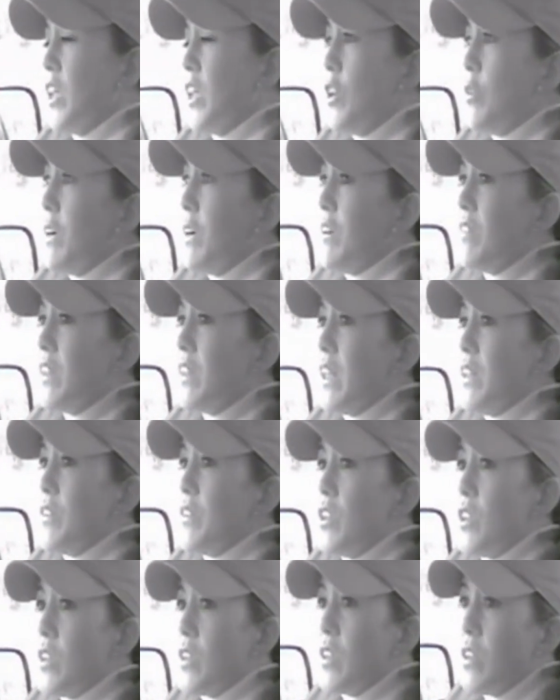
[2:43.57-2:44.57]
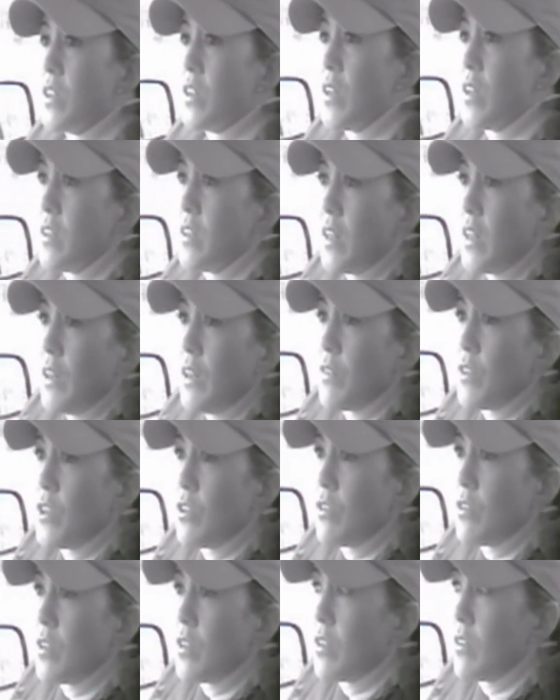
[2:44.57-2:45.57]
No, I have a life insurance. He has a life
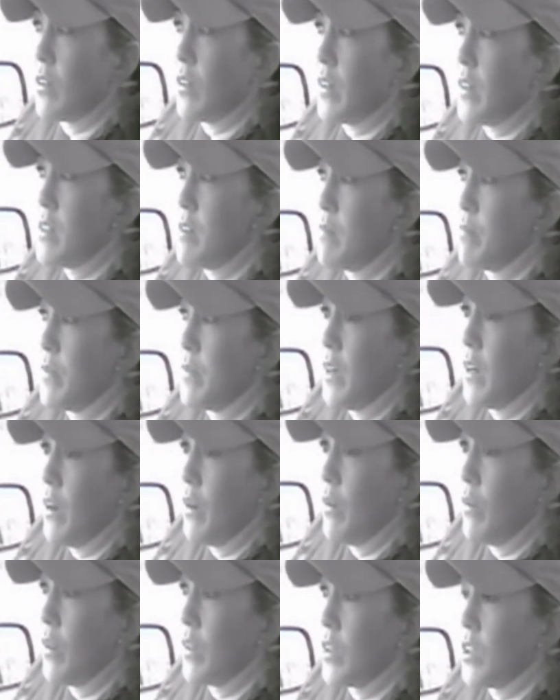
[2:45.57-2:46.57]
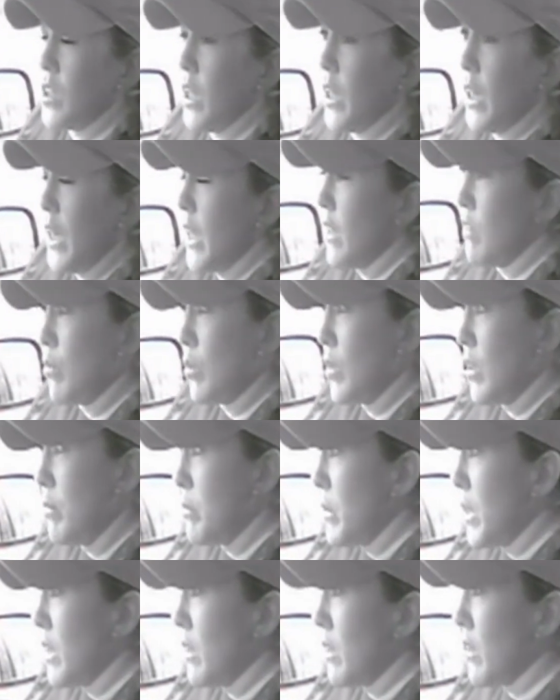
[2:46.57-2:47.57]
insurance on him, you know, just like I have one on
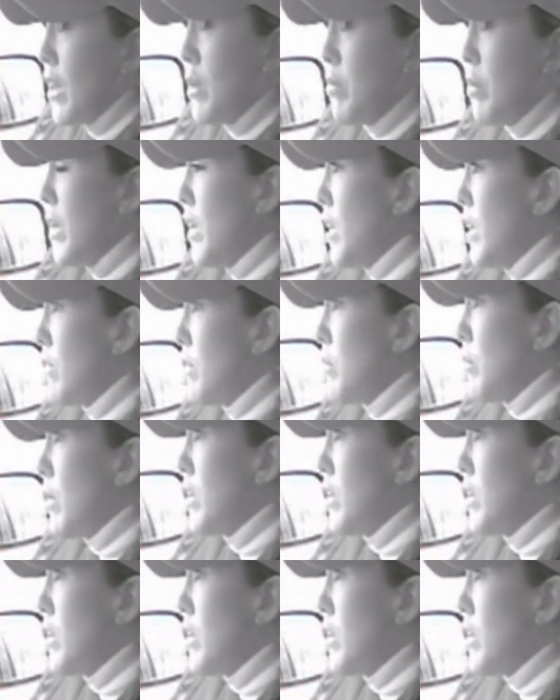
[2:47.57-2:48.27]
me. And I pay it every